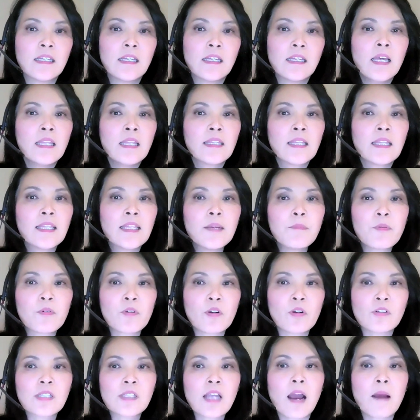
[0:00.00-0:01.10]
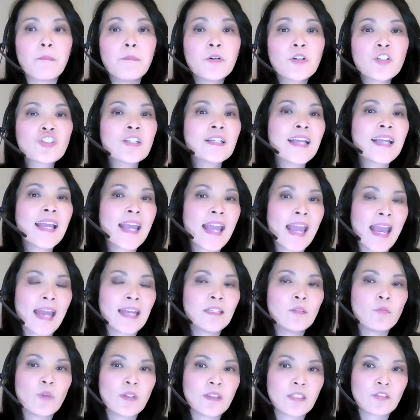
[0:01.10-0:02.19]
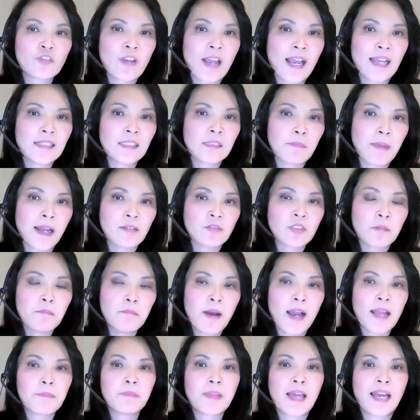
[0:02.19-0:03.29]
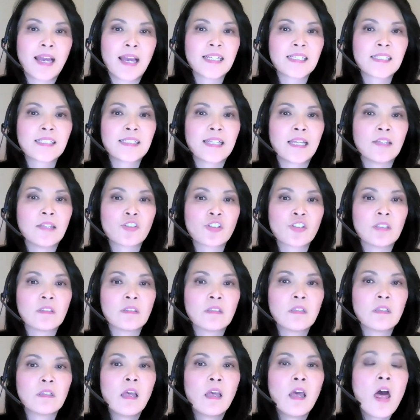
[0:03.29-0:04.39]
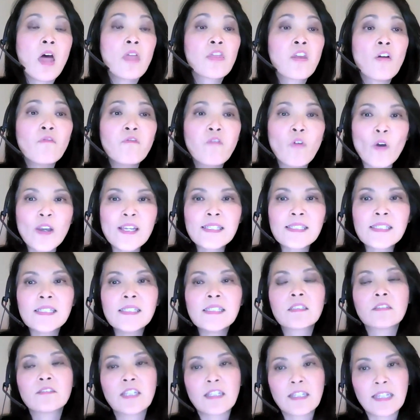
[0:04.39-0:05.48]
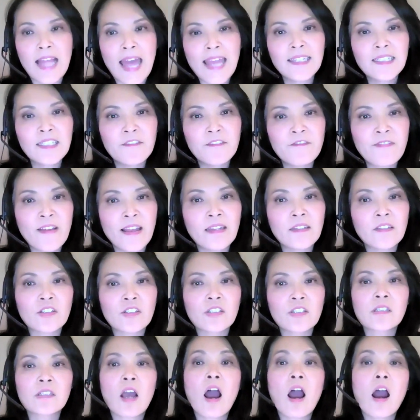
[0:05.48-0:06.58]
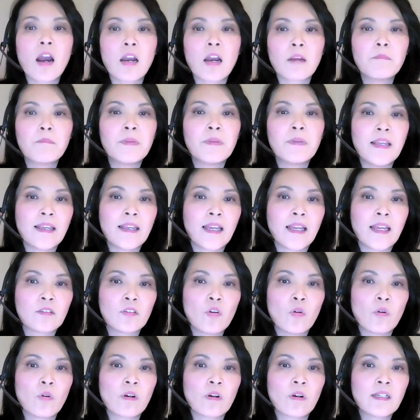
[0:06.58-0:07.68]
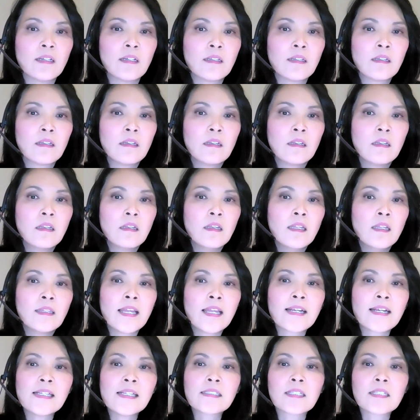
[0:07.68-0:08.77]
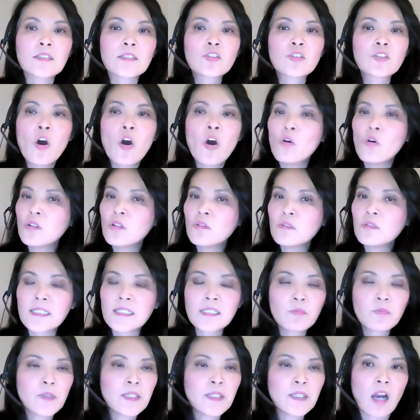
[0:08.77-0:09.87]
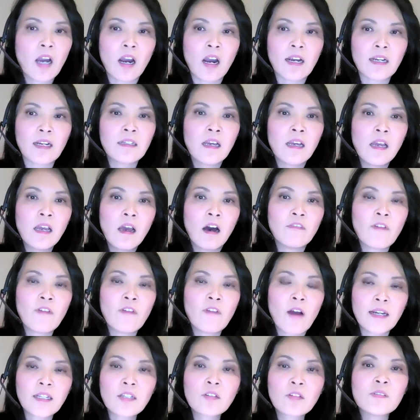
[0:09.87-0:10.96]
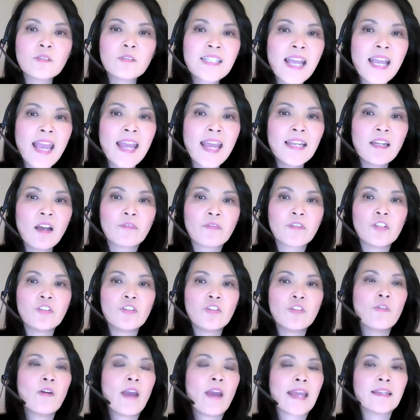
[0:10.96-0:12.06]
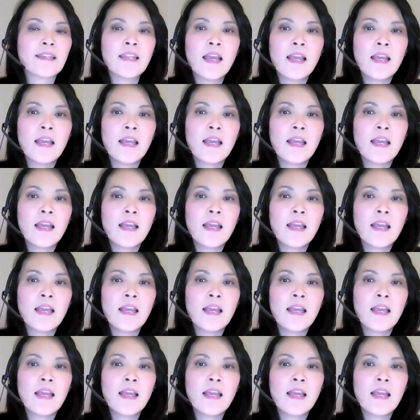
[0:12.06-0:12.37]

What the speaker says: The Liberals are pushing ahead with the Trans Mountain Pipeline extension. The voices of the land defenders are being ignored. There is a total disregard of Article 10 of the UN